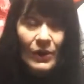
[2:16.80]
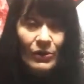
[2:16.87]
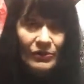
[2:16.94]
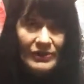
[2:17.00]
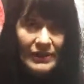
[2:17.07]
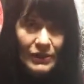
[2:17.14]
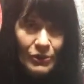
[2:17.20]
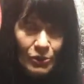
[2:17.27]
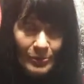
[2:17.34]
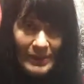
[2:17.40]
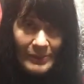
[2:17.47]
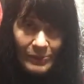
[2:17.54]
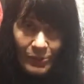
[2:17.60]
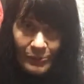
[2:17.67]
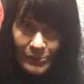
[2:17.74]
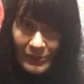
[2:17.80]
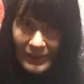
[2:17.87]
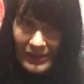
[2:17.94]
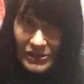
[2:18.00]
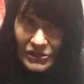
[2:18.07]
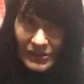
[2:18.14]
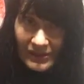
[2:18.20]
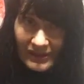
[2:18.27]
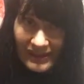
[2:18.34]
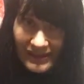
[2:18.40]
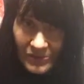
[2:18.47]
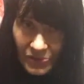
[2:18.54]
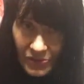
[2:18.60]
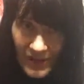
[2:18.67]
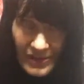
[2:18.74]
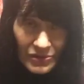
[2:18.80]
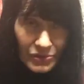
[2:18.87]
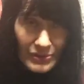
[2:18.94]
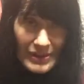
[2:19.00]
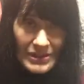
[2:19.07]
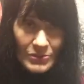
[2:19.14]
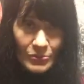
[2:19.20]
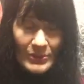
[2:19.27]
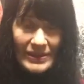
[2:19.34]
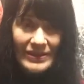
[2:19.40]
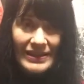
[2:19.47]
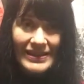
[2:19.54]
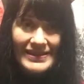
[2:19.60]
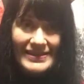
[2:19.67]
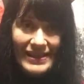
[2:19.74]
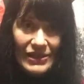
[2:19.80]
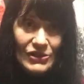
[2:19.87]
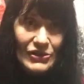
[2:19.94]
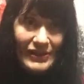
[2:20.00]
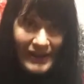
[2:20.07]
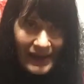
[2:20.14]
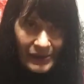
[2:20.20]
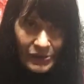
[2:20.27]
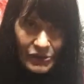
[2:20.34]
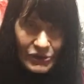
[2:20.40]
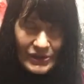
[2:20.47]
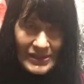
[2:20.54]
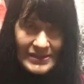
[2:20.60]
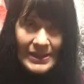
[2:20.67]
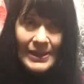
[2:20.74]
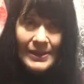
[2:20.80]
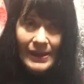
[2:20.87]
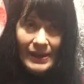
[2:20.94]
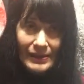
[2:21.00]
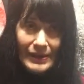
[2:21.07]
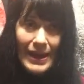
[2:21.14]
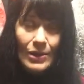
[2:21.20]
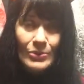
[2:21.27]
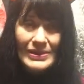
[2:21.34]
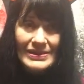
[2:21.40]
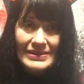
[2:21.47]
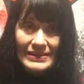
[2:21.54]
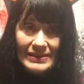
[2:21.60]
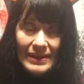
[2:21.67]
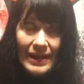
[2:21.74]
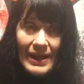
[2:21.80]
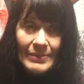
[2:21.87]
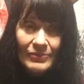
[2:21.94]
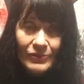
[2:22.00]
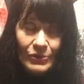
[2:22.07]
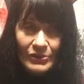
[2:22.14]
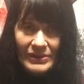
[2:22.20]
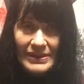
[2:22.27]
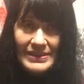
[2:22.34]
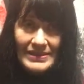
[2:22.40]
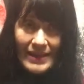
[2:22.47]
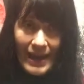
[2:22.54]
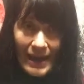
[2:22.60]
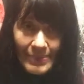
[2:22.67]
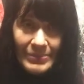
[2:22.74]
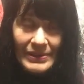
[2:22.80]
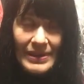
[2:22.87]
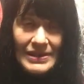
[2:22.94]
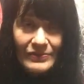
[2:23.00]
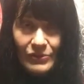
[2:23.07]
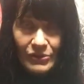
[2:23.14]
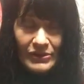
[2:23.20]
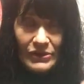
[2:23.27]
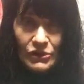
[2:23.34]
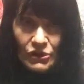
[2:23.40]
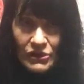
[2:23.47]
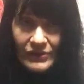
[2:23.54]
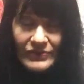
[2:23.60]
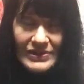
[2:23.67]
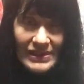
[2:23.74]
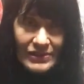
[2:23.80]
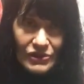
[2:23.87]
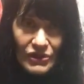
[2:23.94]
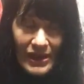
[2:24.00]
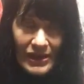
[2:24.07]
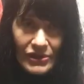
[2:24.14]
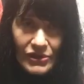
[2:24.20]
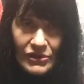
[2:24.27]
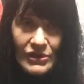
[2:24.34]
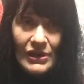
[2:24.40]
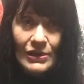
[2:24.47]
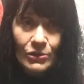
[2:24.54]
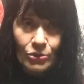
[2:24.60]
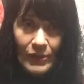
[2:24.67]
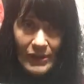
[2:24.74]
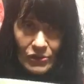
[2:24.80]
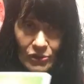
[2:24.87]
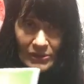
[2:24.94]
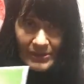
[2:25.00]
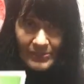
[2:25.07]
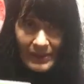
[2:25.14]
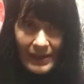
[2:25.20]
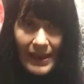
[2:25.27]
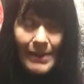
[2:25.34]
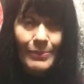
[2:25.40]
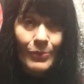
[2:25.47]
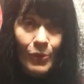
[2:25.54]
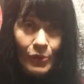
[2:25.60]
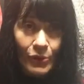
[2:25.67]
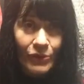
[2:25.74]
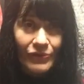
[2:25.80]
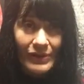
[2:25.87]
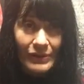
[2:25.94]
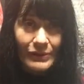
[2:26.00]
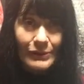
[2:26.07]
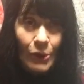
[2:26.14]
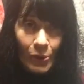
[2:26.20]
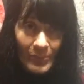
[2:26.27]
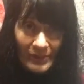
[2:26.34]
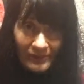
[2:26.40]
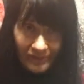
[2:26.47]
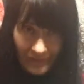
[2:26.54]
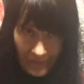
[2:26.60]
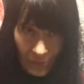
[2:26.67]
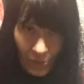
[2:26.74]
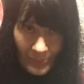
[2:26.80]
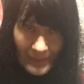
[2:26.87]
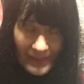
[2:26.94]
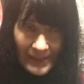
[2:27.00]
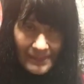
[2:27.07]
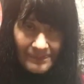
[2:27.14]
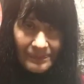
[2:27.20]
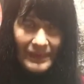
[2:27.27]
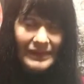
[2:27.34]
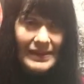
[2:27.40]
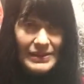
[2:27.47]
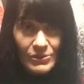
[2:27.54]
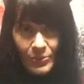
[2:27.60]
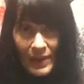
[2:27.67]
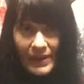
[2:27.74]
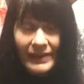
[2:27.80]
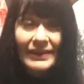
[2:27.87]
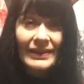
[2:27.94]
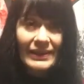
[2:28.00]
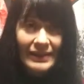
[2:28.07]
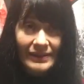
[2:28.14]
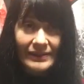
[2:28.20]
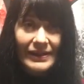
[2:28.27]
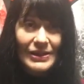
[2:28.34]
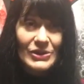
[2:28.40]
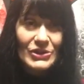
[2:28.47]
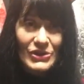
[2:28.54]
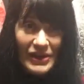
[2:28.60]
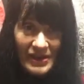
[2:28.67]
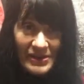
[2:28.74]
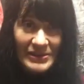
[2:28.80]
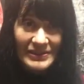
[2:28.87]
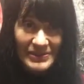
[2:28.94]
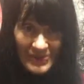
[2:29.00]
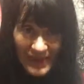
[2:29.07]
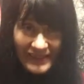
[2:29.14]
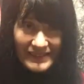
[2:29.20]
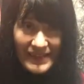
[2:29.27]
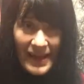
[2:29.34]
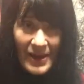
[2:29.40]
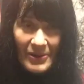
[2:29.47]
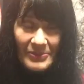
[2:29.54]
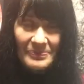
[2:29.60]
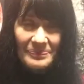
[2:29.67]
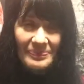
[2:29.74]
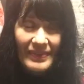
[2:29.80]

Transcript: of the human population in resonance with the ascension energies. And now is the time for these updates, for these shifts and changes to actually become more of a global phenomenon. That's why they are shared right now.